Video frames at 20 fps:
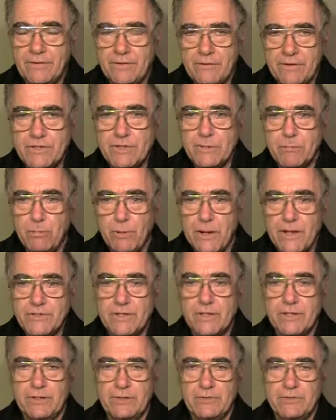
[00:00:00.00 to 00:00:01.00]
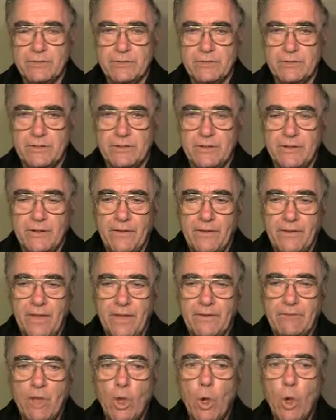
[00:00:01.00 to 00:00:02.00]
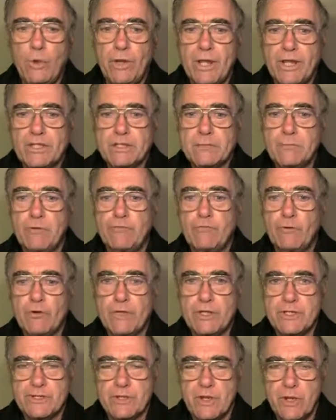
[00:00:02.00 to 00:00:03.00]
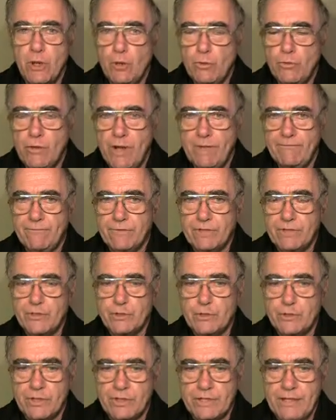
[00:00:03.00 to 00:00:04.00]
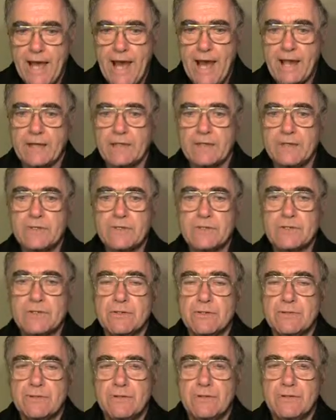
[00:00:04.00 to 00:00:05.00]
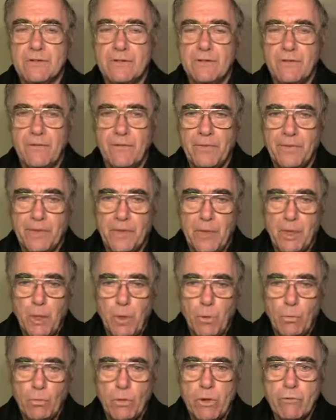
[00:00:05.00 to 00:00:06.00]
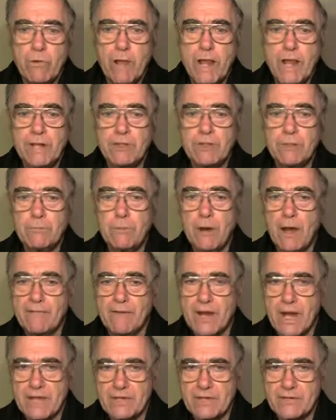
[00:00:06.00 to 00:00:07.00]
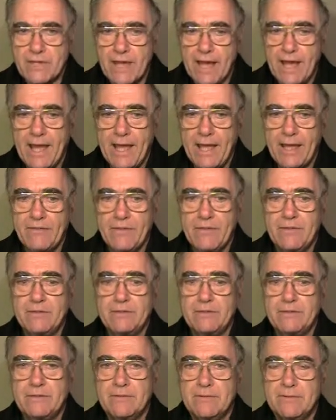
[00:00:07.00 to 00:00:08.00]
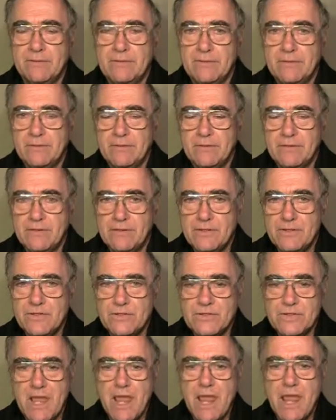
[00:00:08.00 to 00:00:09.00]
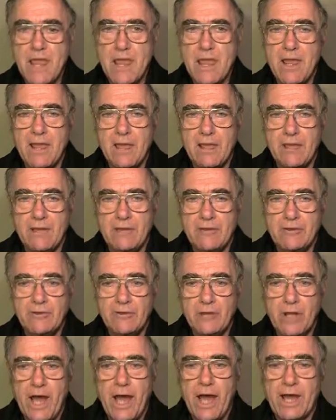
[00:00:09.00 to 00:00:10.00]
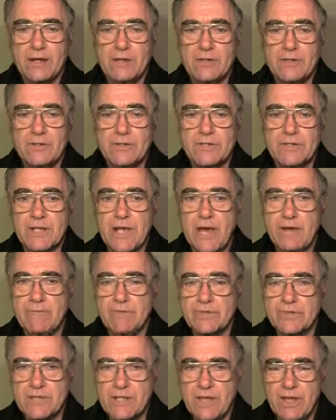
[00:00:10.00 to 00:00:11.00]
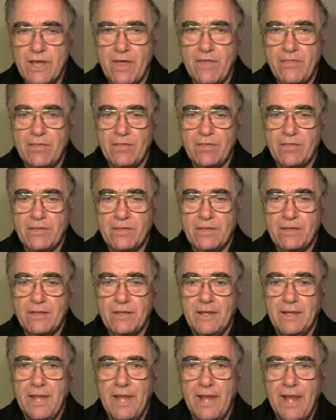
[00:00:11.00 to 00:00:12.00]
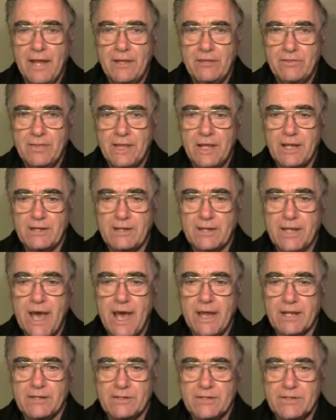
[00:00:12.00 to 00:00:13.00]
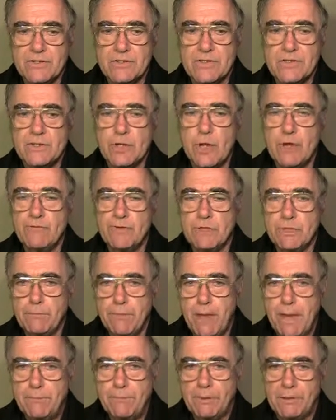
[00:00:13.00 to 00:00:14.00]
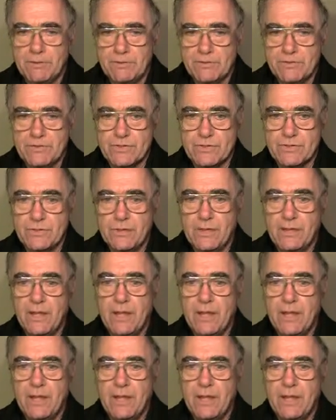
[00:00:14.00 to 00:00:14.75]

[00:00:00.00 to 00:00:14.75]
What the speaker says: There is a precedent in the Old Testament for this reference to the darkness. We read in the prophet Isaiah that, See, darkness covers the earth, and thick darkness is over the peoples.